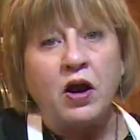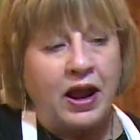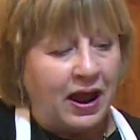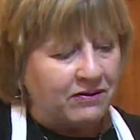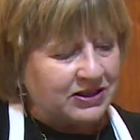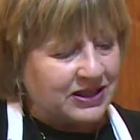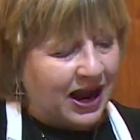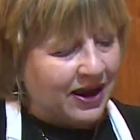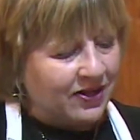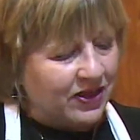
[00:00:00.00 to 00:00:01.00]
Okay, I've
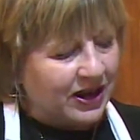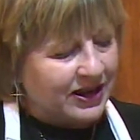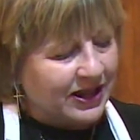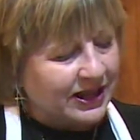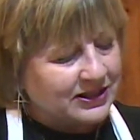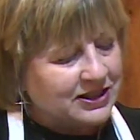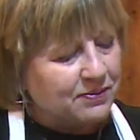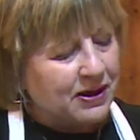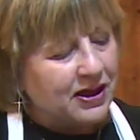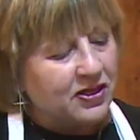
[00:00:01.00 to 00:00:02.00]
decided that it needs to
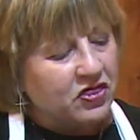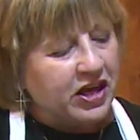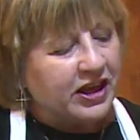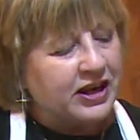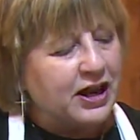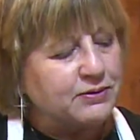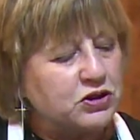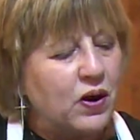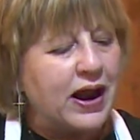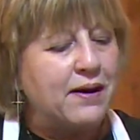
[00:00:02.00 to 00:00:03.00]
be thickened up,
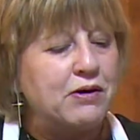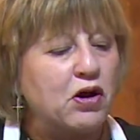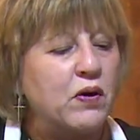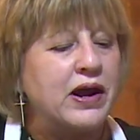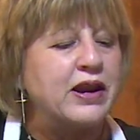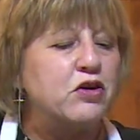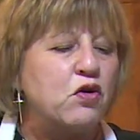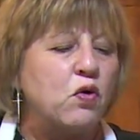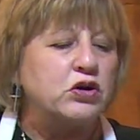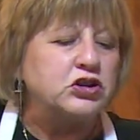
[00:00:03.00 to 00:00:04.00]
so I am gonna go ahead and do
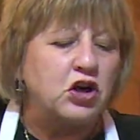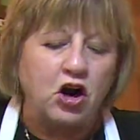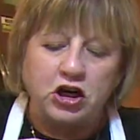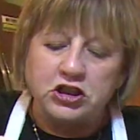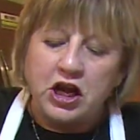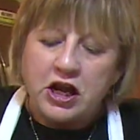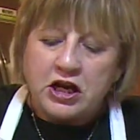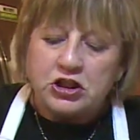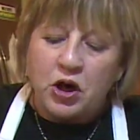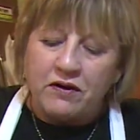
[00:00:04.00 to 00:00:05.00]
cornstarch.
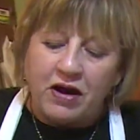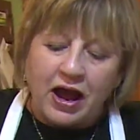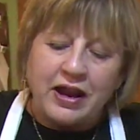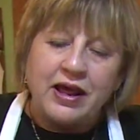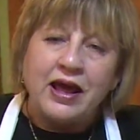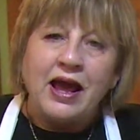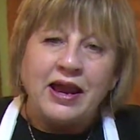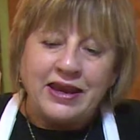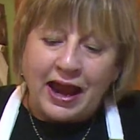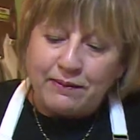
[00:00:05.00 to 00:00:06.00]
So I've got
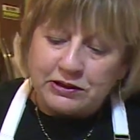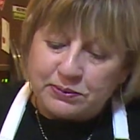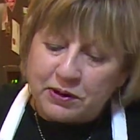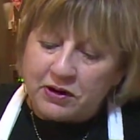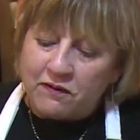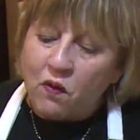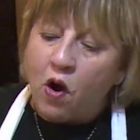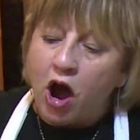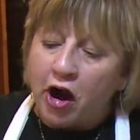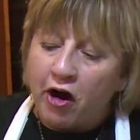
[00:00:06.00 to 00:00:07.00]
a tablespoon of
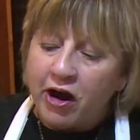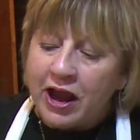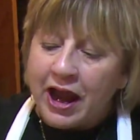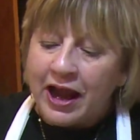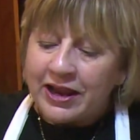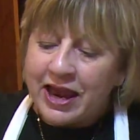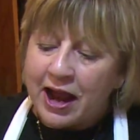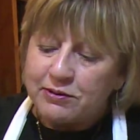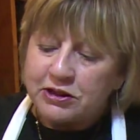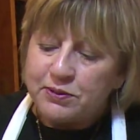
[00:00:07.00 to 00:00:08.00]
water and a
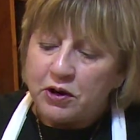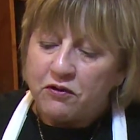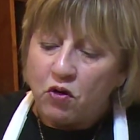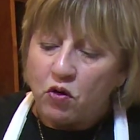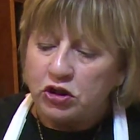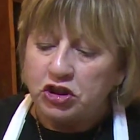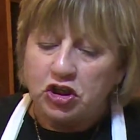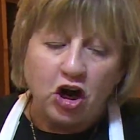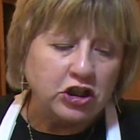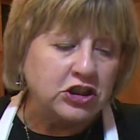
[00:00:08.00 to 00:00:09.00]
tablespoon of
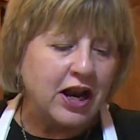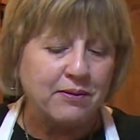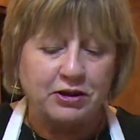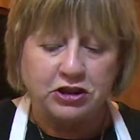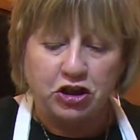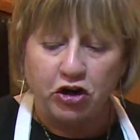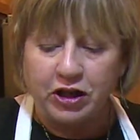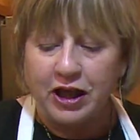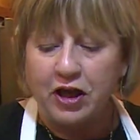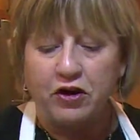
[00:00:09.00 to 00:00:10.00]
cornstarch that I'm gonna stir
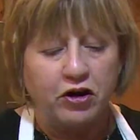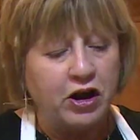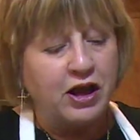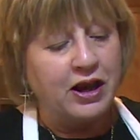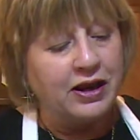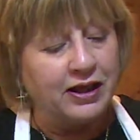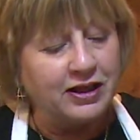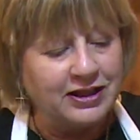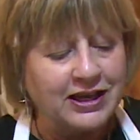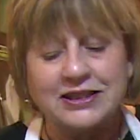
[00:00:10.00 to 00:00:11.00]
together to
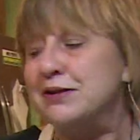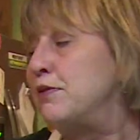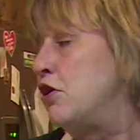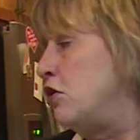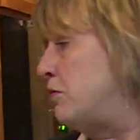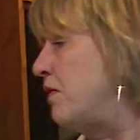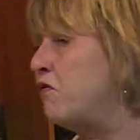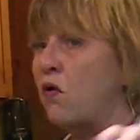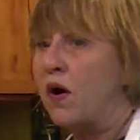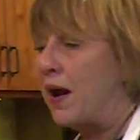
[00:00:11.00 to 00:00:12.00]
get smooth
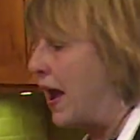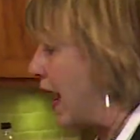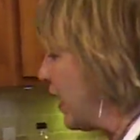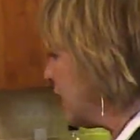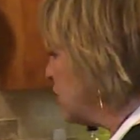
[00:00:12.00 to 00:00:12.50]
before I add